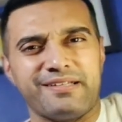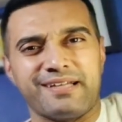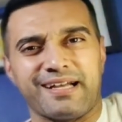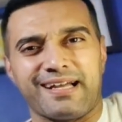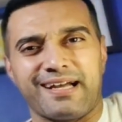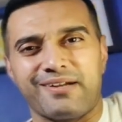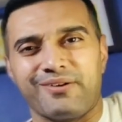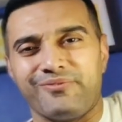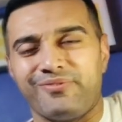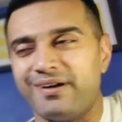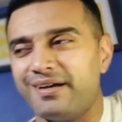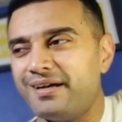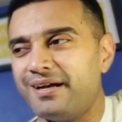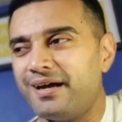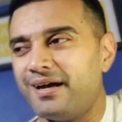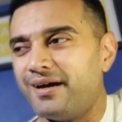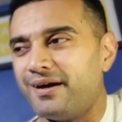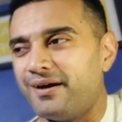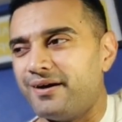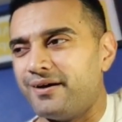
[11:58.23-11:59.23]
That kind of
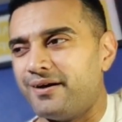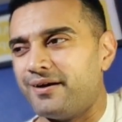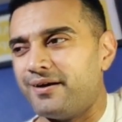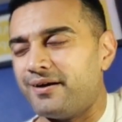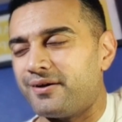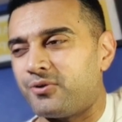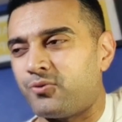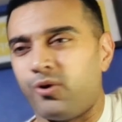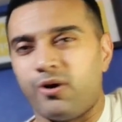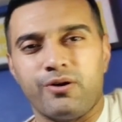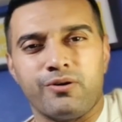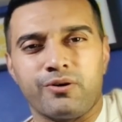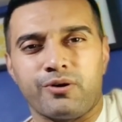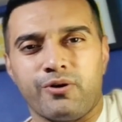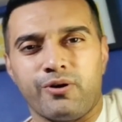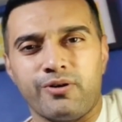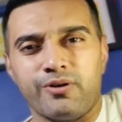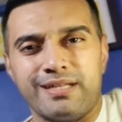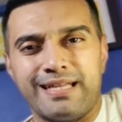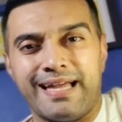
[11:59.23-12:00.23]
uh,
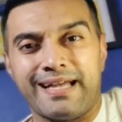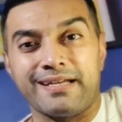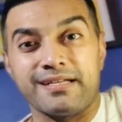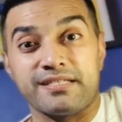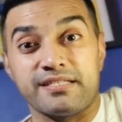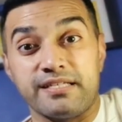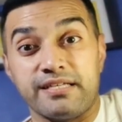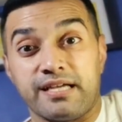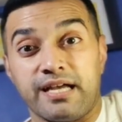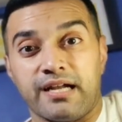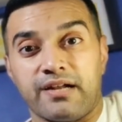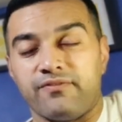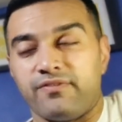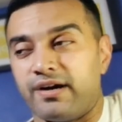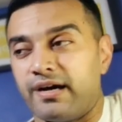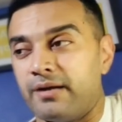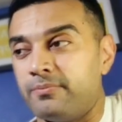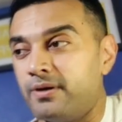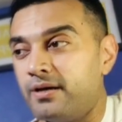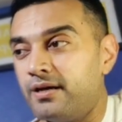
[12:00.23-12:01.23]
quote-unquote legacy kind of
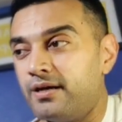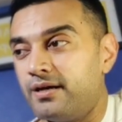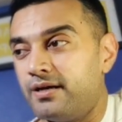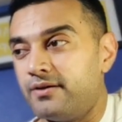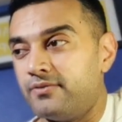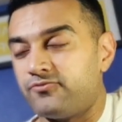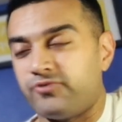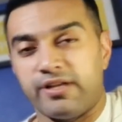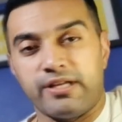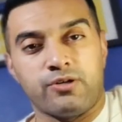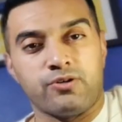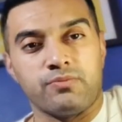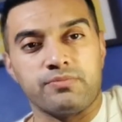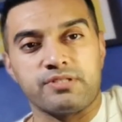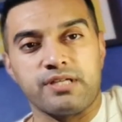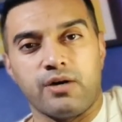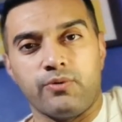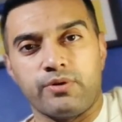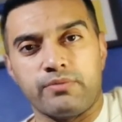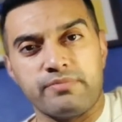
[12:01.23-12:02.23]
vibe. Freddie
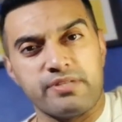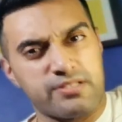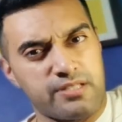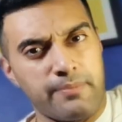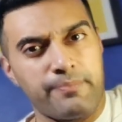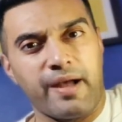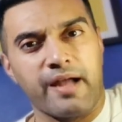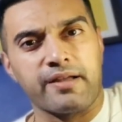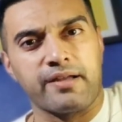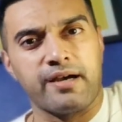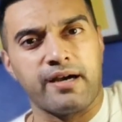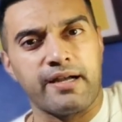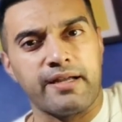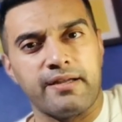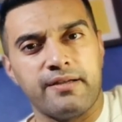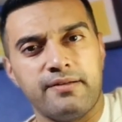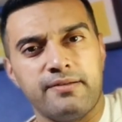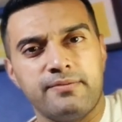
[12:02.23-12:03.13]
comes out with Mister Bad Guy.